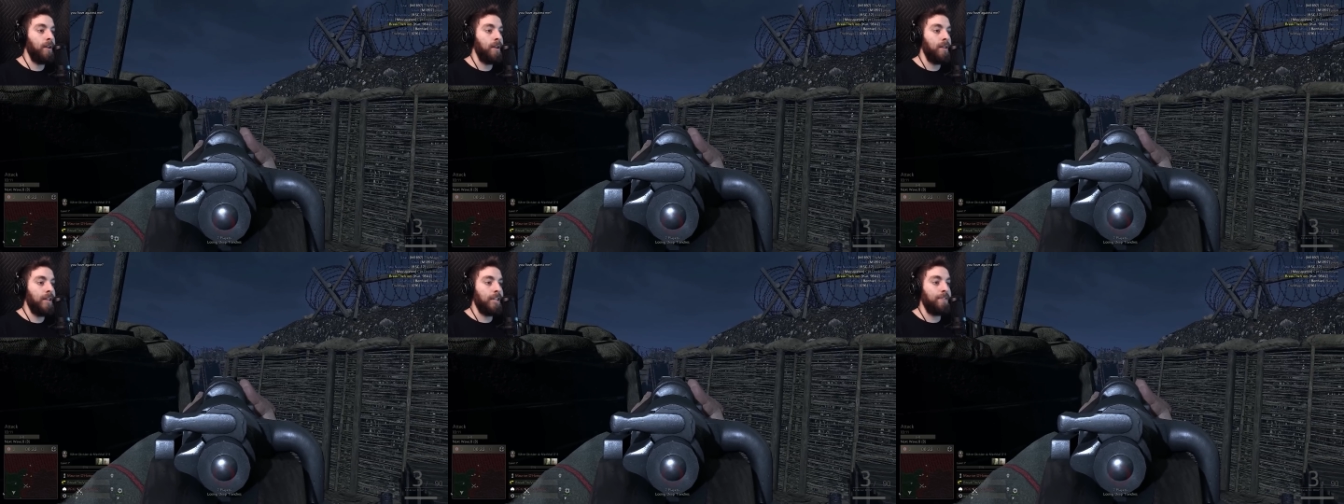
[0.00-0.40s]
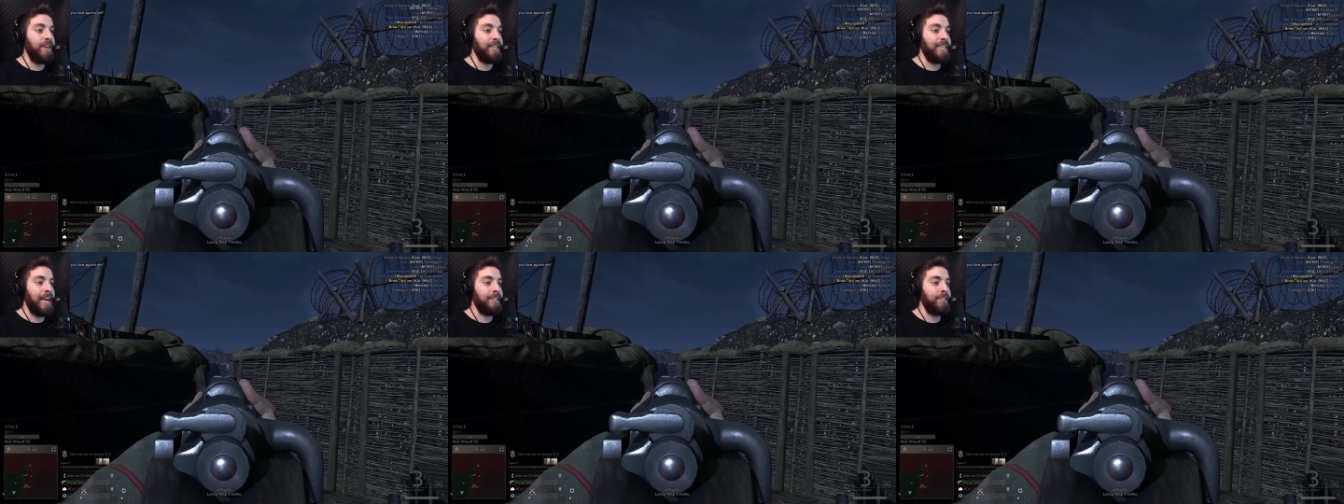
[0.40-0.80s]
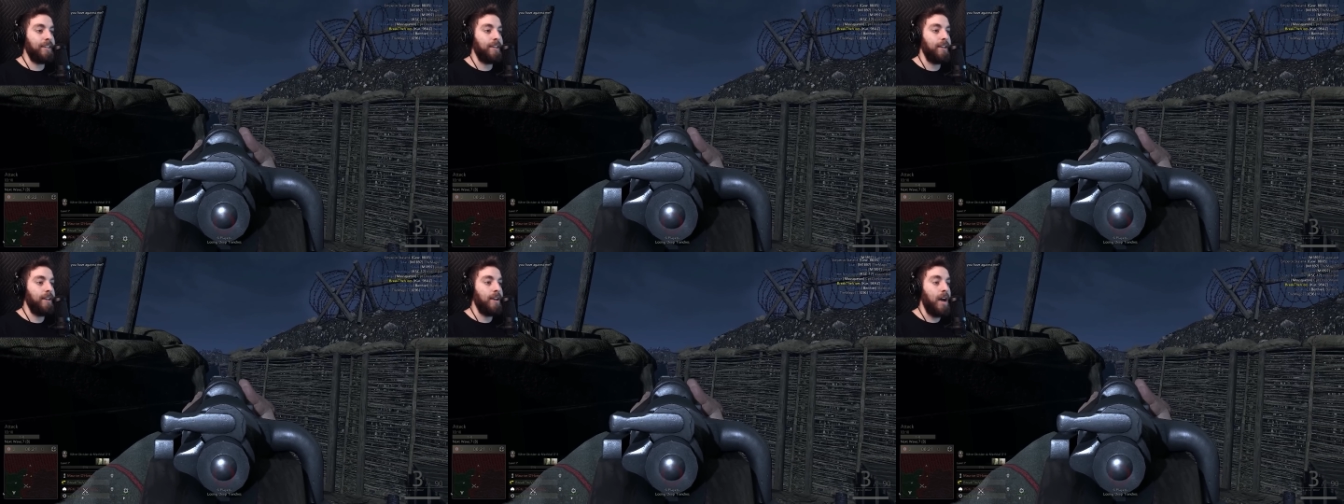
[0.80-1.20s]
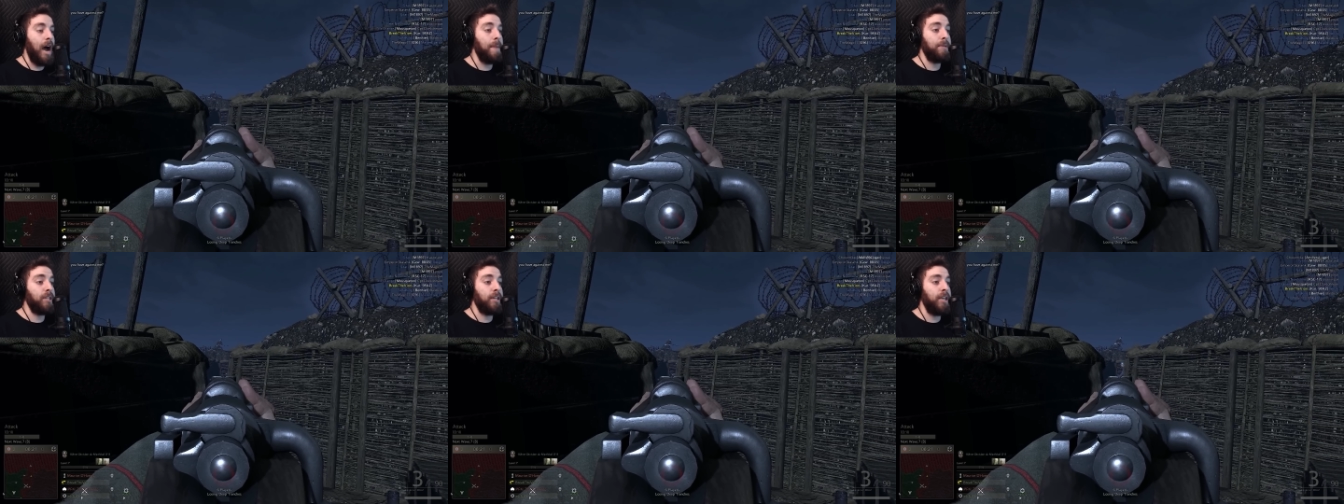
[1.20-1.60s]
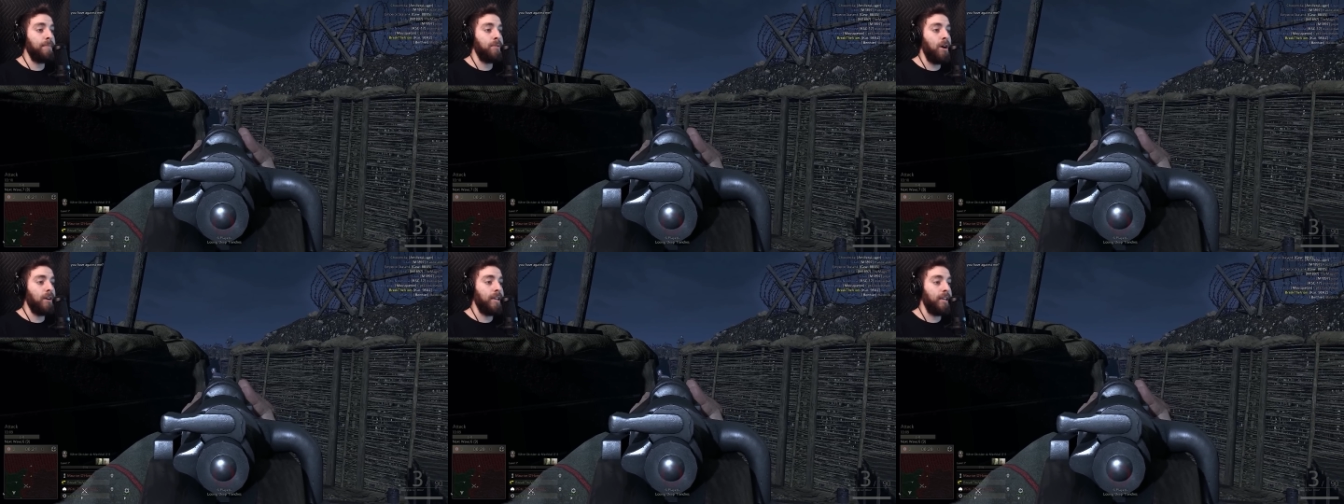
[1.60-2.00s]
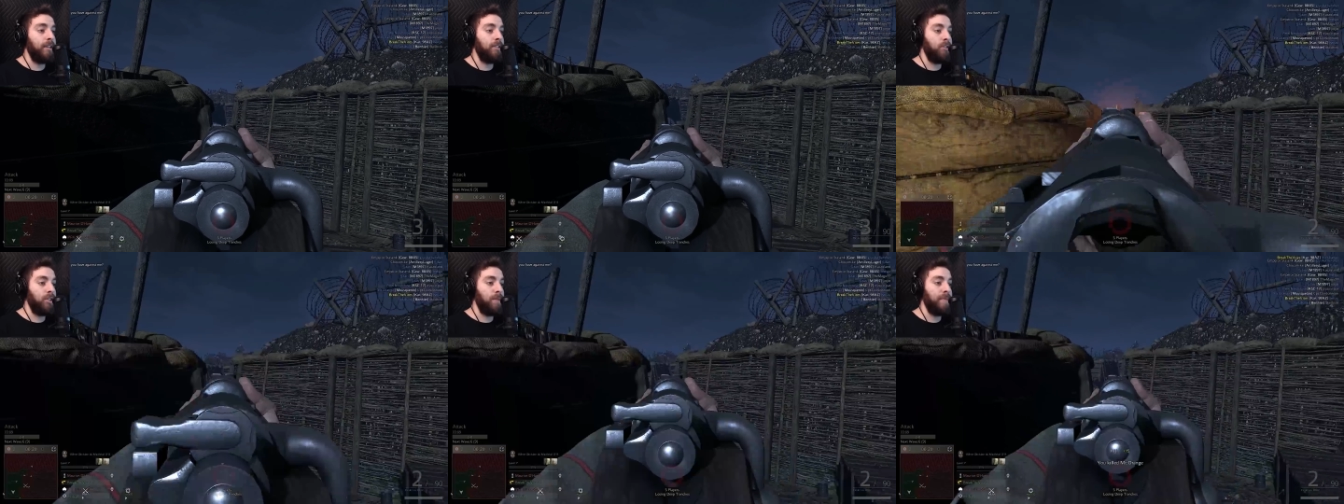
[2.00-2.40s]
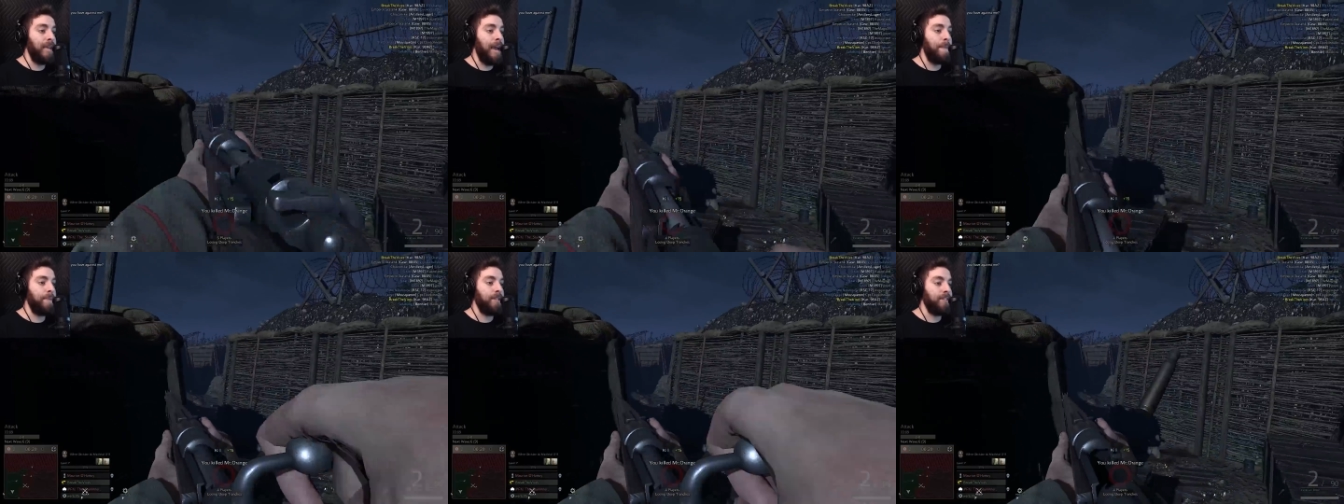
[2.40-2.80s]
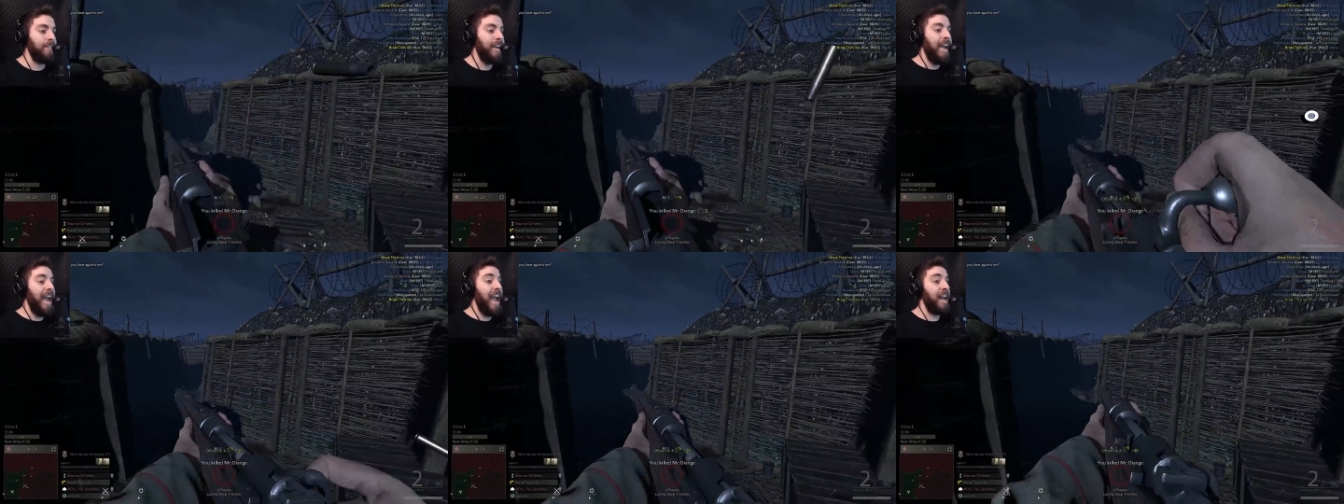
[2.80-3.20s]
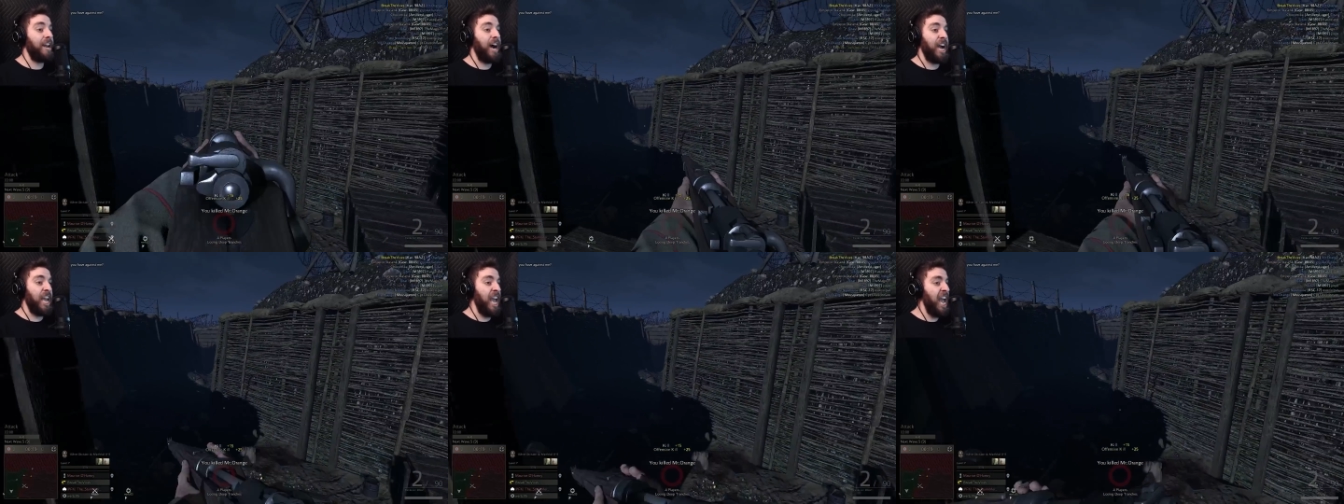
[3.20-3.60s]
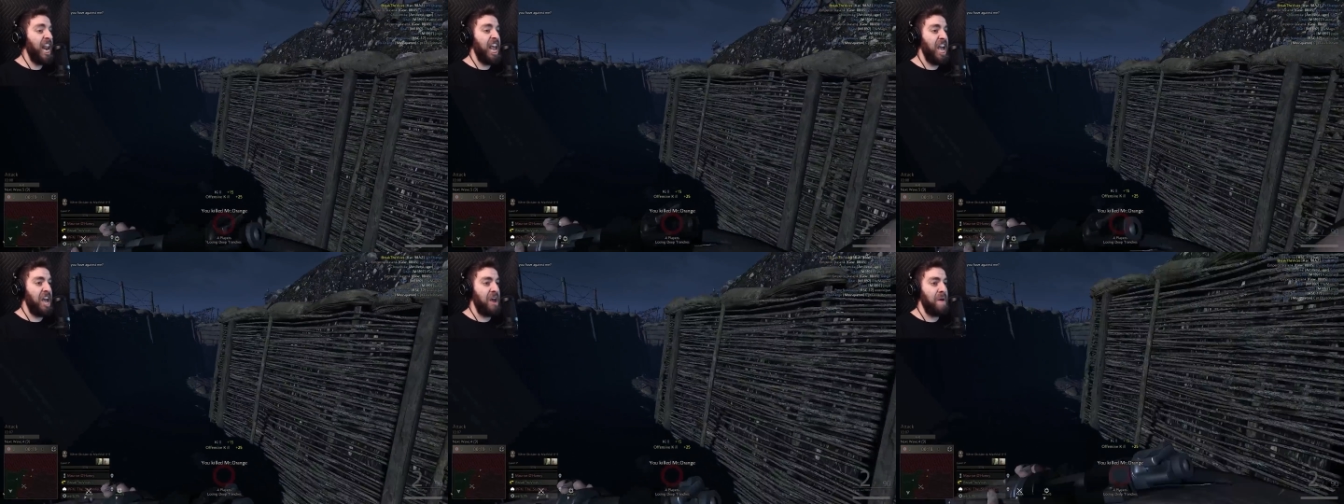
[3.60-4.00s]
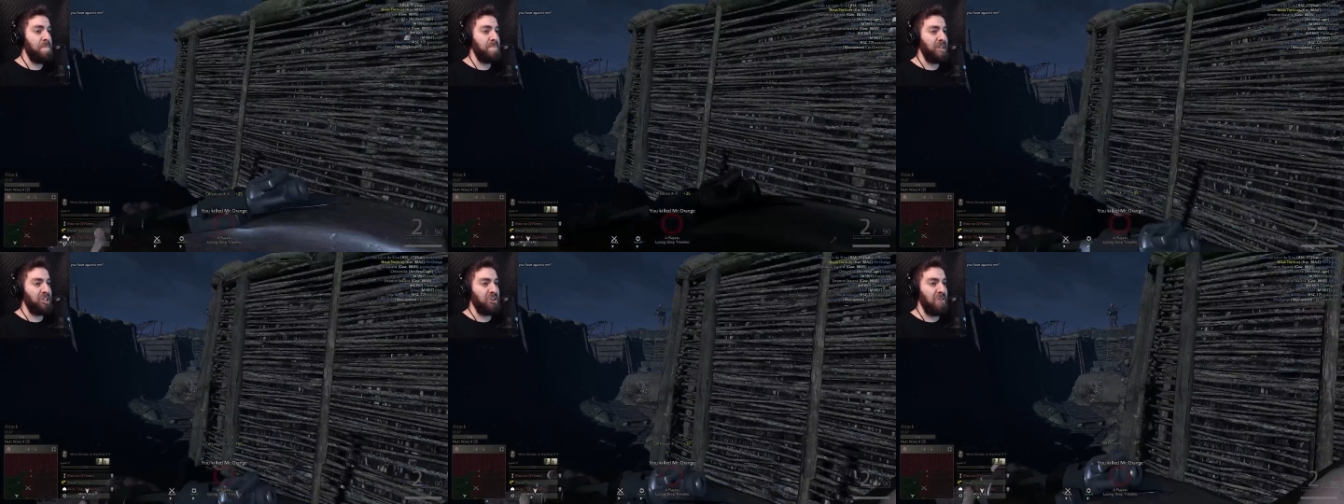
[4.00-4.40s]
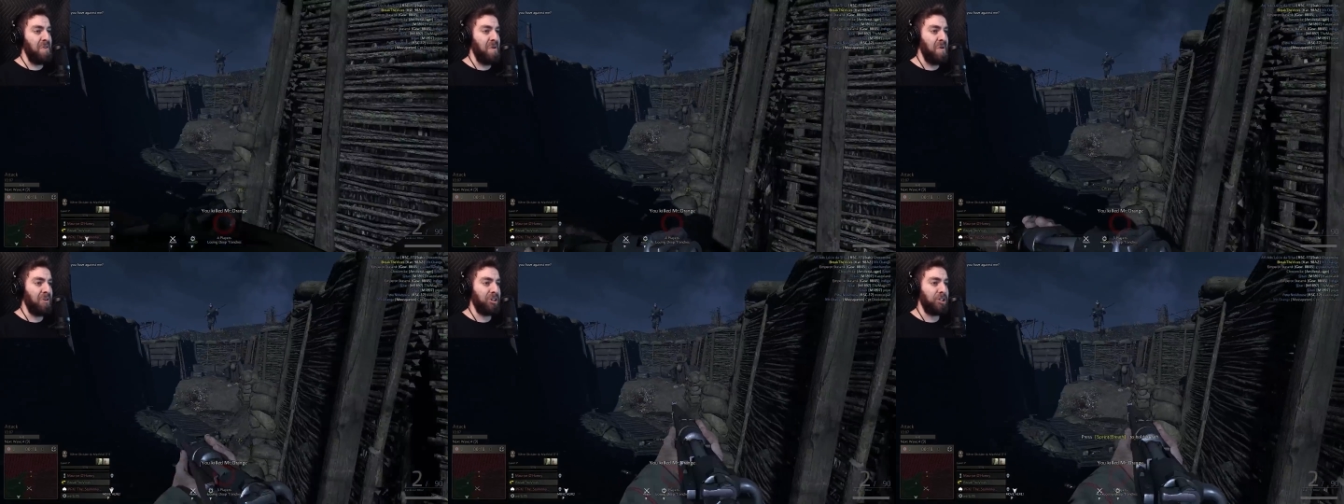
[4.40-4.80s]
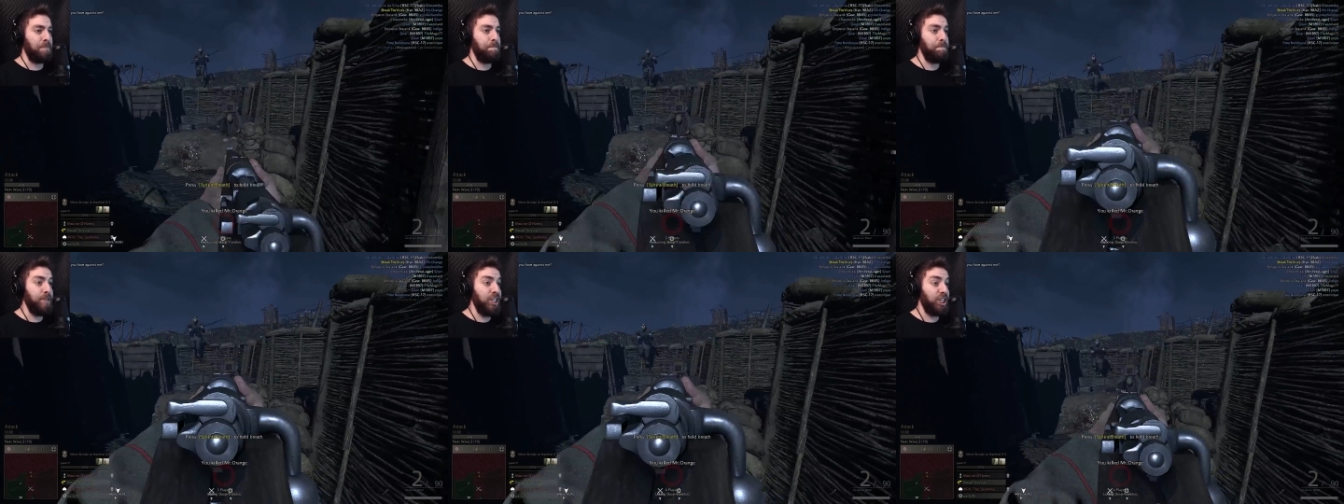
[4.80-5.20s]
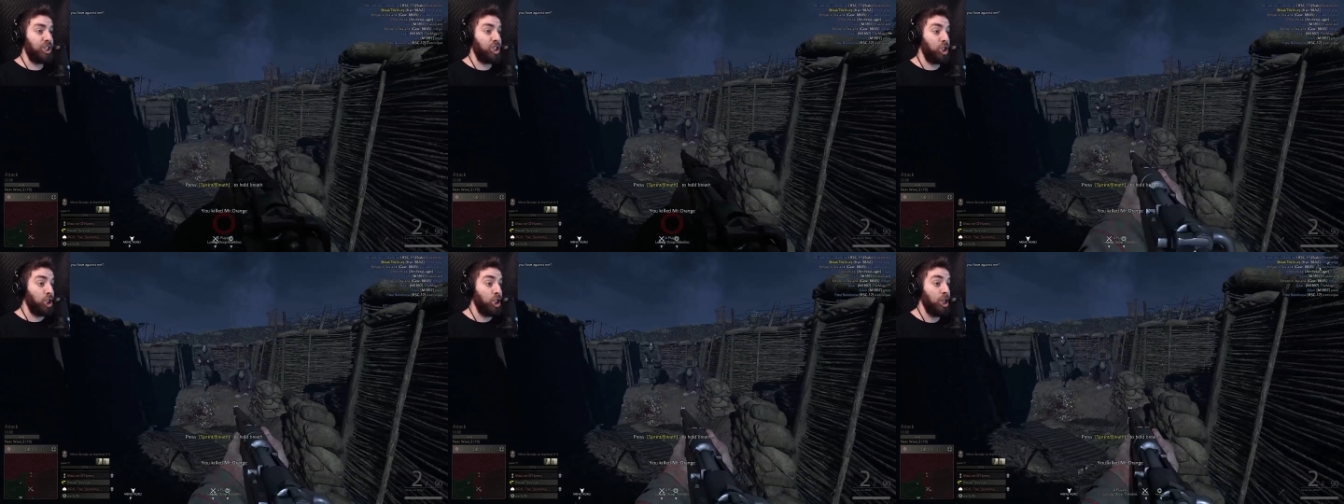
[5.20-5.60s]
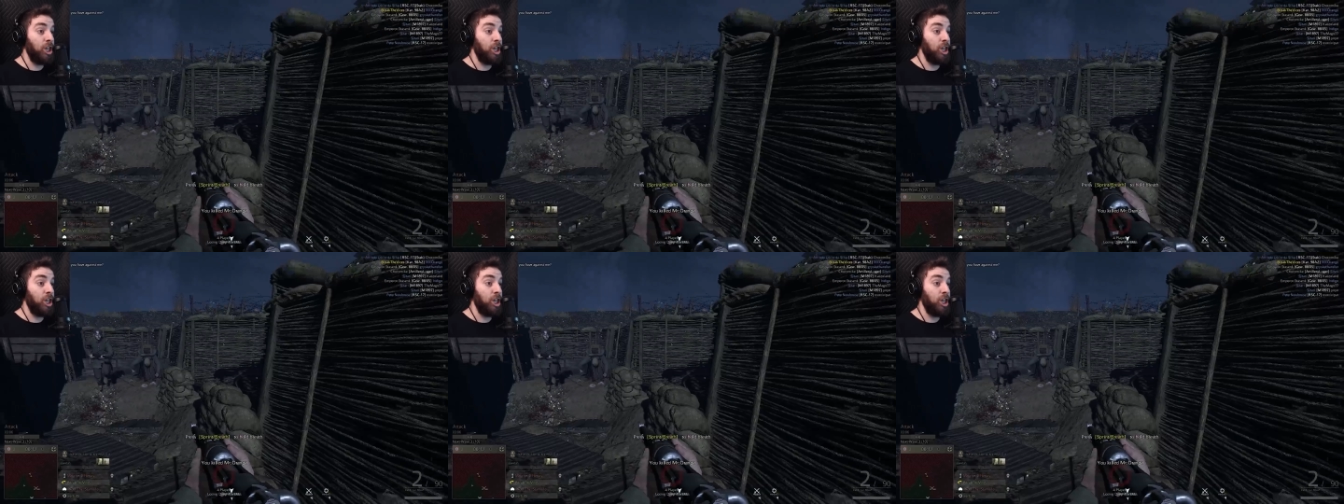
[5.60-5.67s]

That's fantastic. I'm just gonna keep talking until something happens. And I hit him, Mr. Orange Bitch.